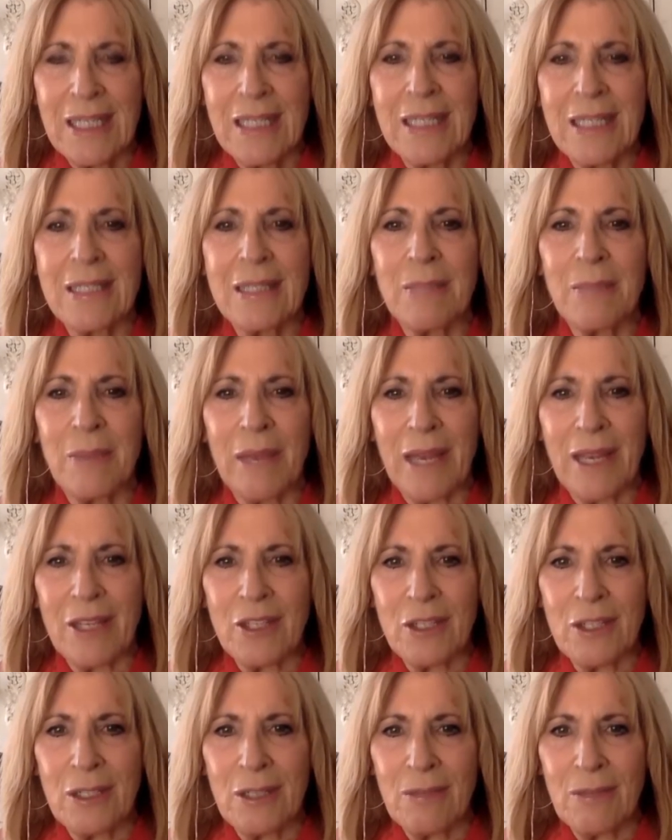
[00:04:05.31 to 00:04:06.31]
It is the
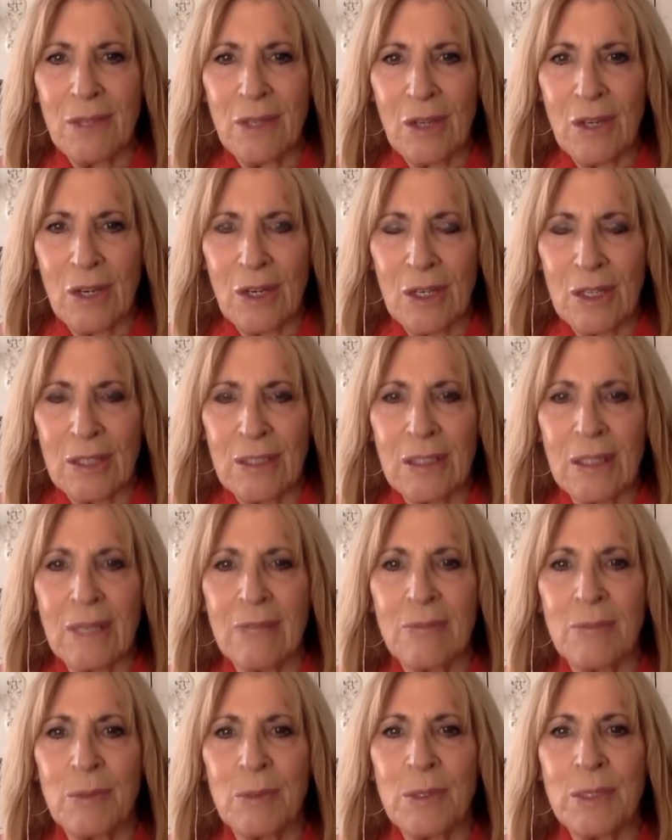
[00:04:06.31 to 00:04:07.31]
passion of the heart.
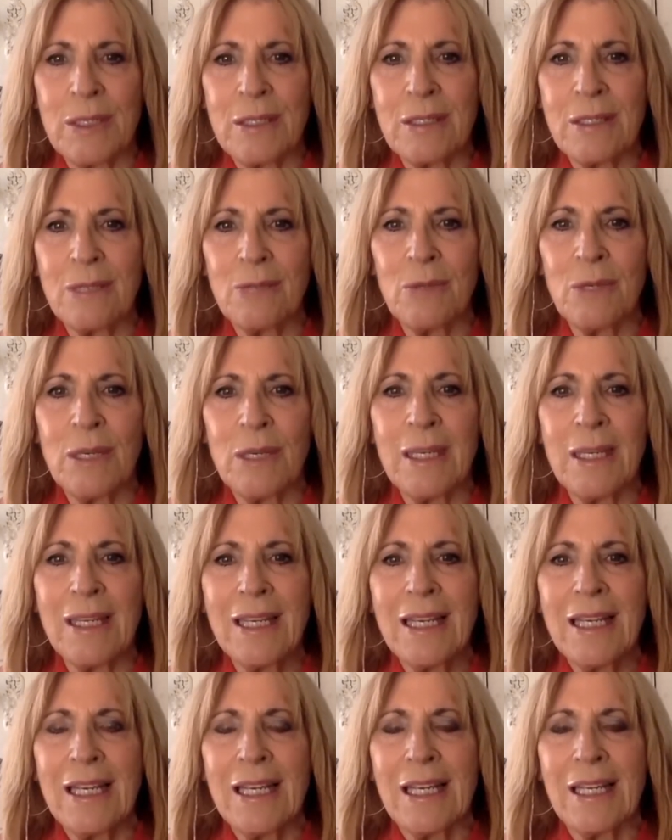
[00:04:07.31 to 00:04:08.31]
Love points the
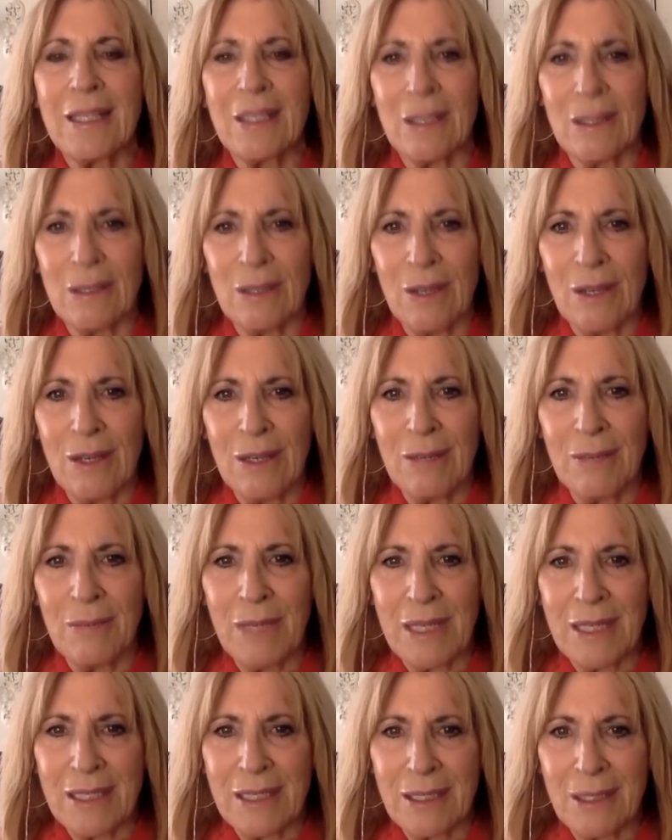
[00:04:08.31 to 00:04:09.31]
way, and the law
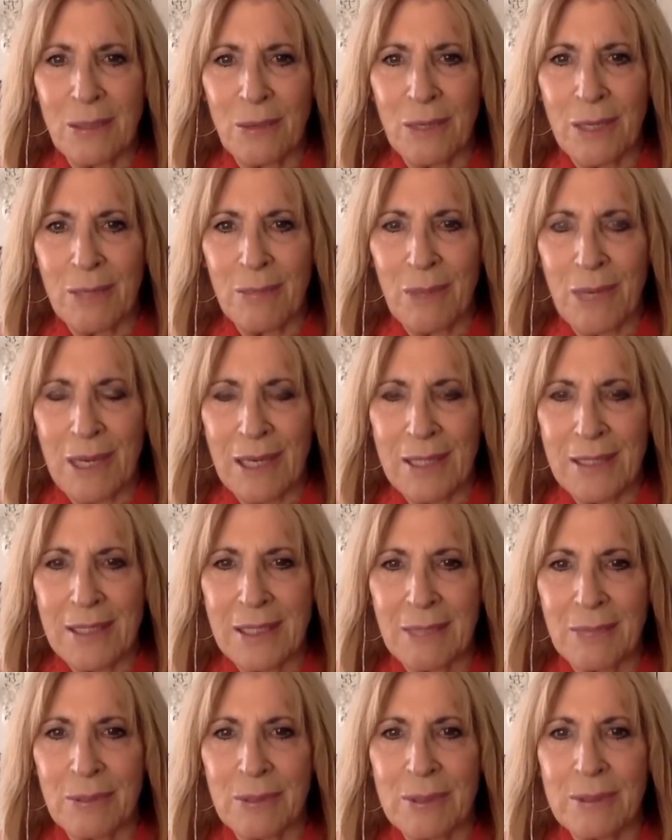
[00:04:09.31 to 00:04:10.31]
makes the way
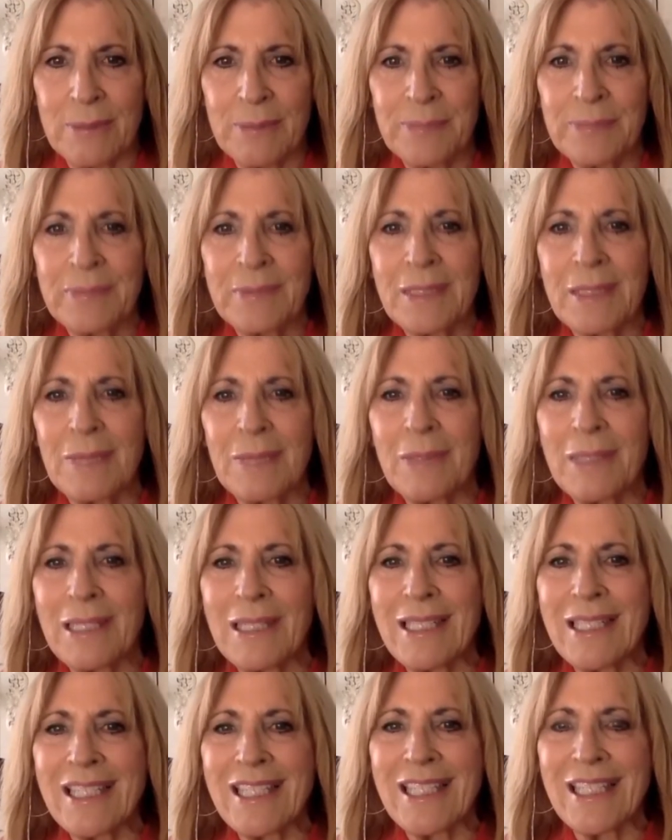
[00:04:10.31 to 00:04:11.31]
possible but
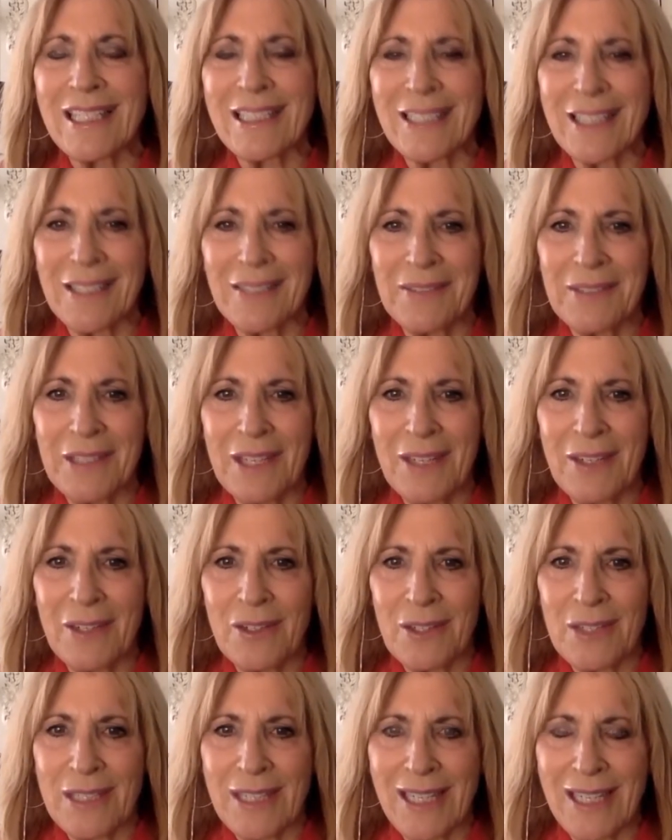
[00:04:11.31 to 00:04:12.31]
it is the love and
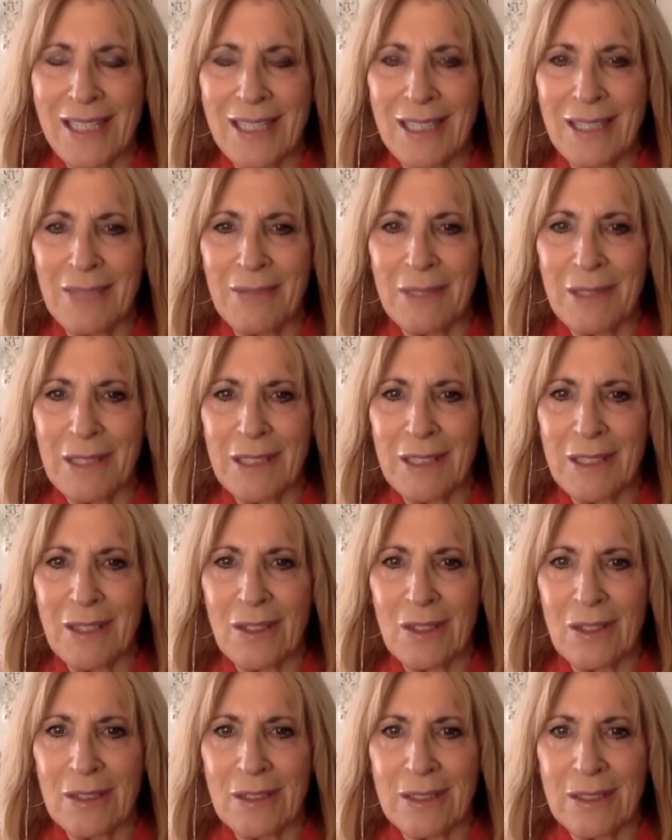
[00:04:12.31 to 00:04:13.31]
understanding
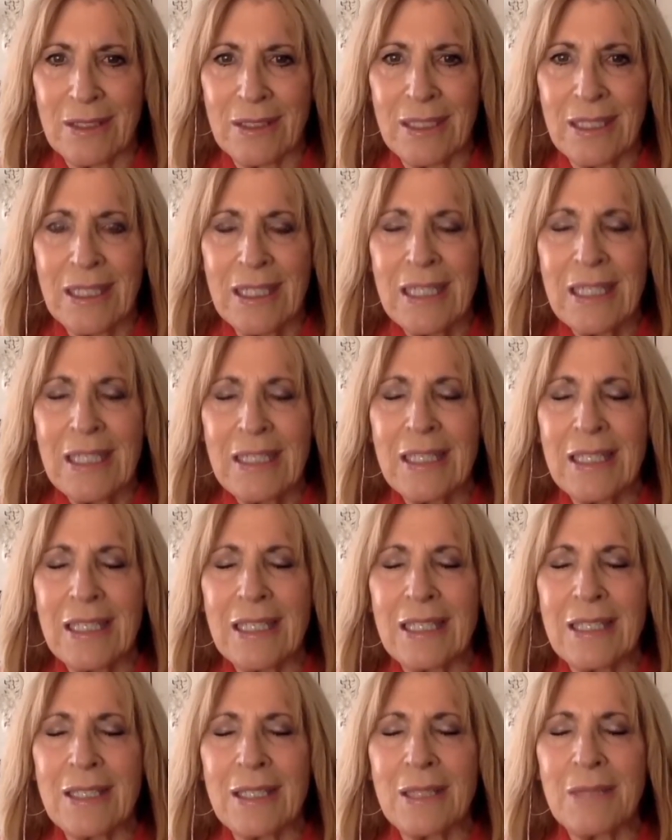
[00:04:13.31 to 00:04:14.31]
within the heart
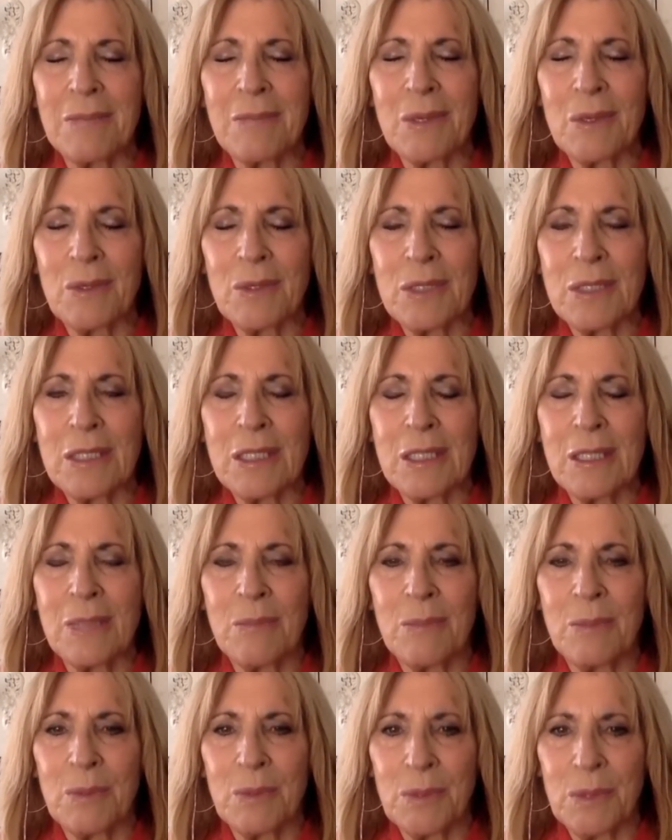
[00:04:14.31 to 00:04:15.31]
that is the most
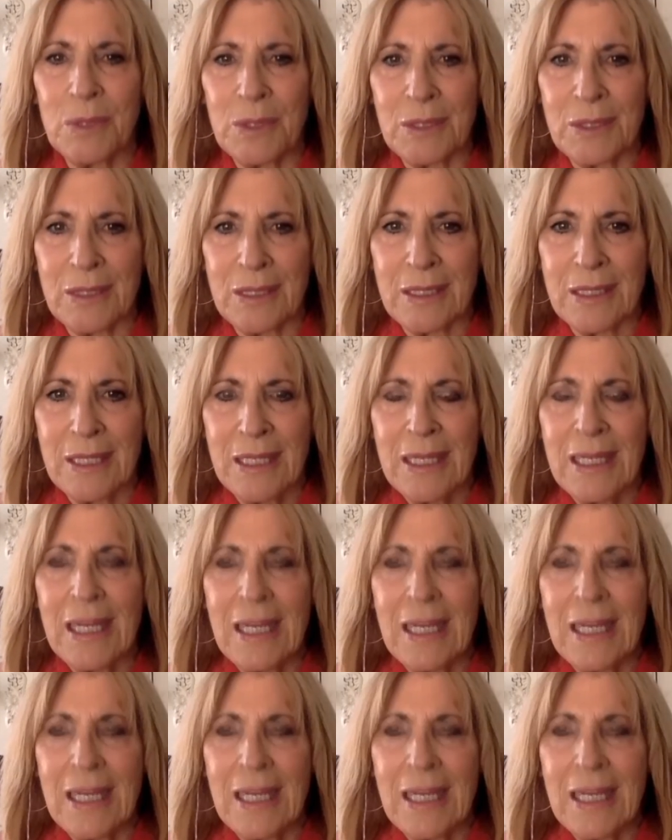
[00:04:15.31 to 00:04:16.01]
important.